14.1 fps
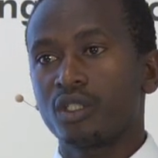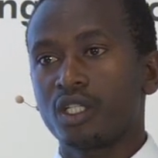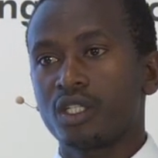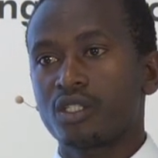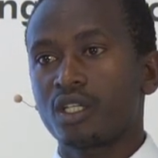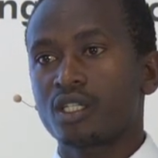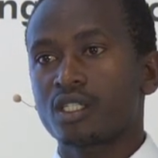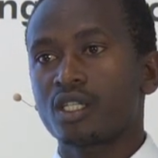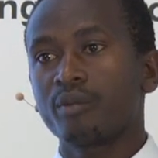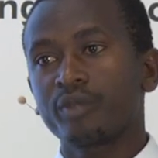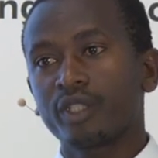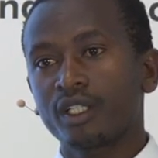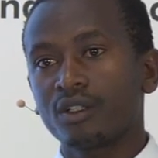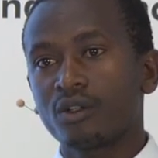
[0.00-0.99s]
Yes, there are
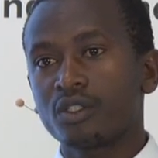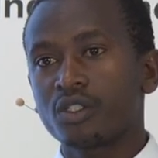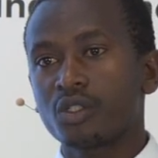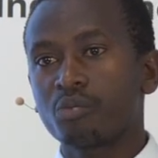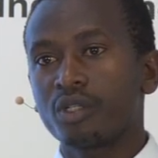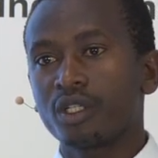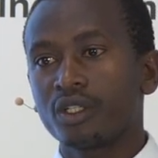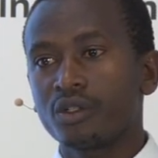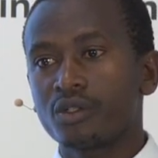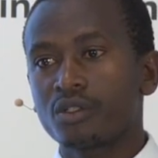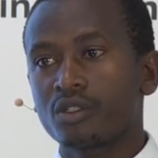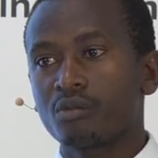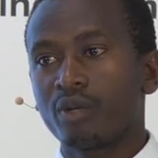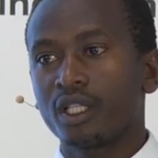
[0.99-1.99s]
some technologies being
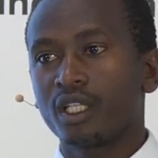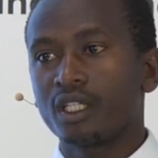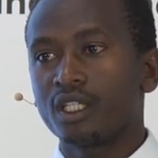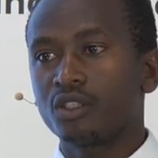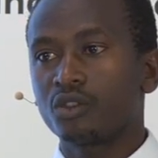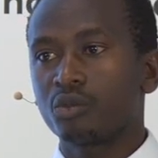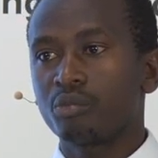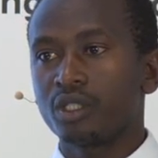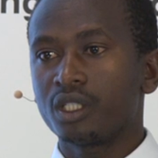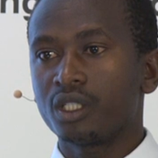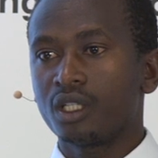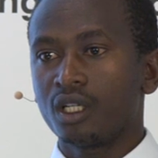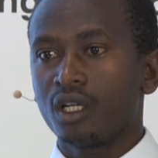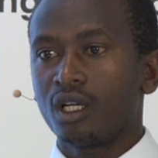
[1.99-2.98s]
used, but they need to
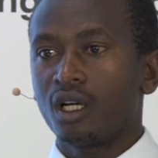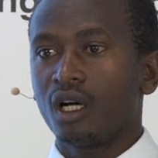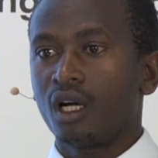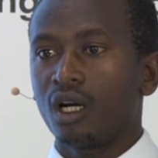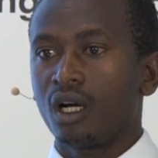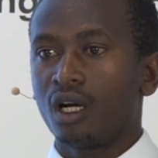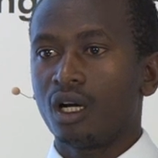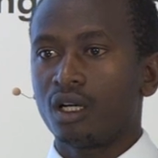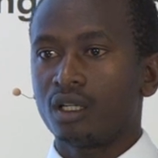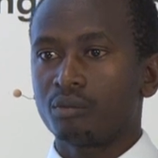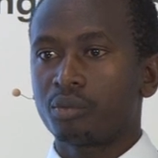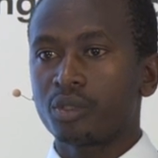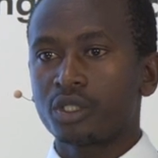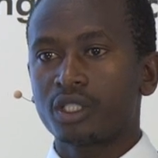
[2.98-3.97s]
be
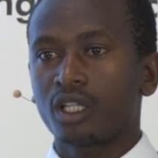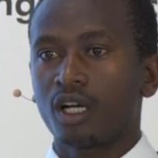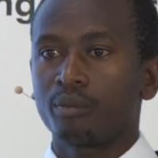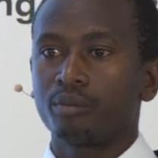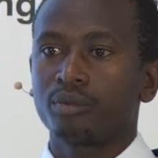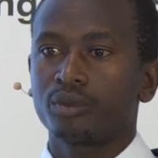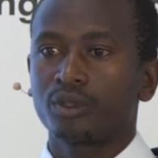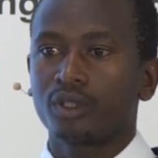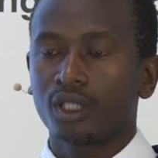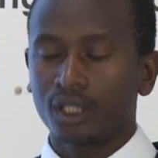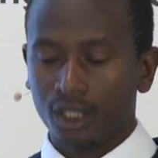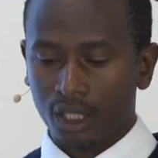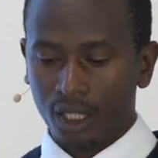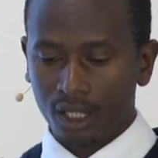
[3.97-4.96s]
pushed up so that
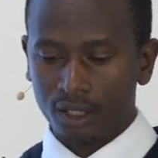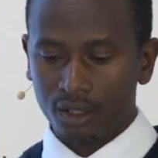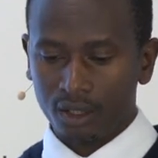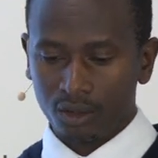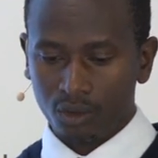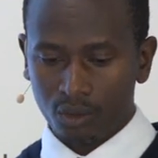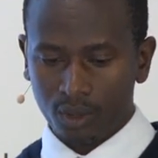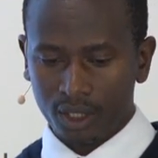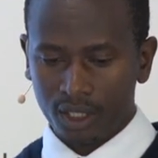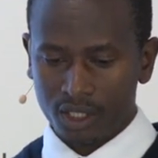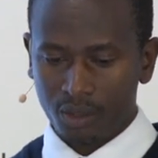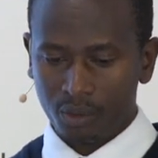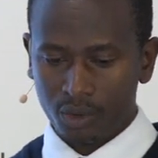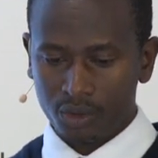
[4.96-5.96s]
they can do what they're
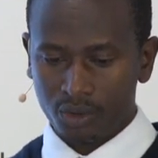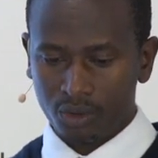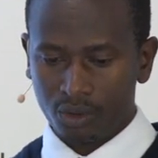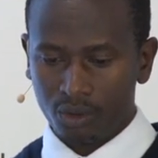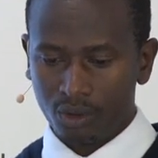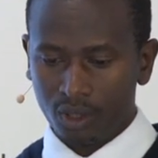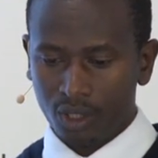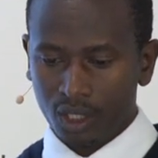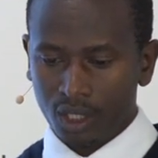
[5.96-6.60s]
supposed to do.